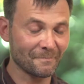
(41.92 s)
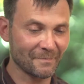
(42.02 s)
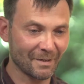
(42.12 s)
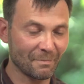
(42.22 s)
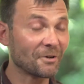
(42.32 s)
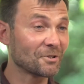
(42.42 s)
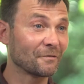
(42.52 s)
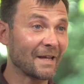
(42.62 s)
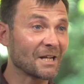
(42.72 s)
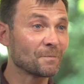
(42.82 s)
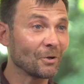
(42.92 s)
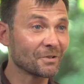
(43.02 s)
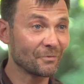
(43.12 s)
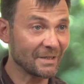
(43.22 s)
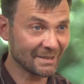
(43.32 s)
Microsoft Xbox
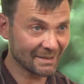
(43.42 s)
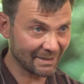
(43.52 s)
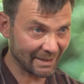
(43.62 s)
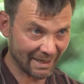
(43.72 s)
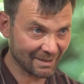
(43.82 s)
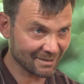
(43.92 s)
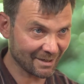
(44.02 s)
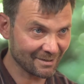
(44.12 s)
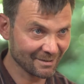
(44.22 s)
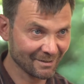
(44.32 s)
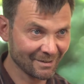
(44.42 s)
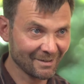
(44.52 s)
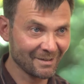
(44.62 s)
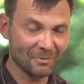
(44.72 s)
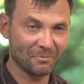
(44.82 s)
360 Kinect scanner,
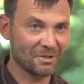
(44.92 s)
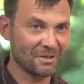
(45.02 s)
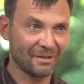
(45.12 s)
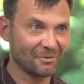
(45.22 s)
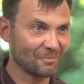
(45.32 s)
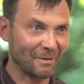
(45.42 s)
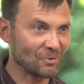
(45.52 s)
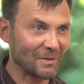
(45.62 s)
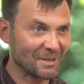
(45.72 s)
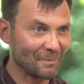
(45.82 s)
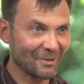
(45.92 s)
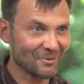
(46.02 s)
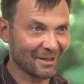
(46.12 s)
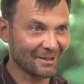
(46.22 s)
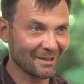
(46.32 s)
which I think was about £20
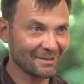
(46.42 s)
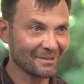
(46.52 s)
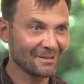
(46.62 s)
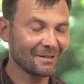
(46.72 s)
second hand.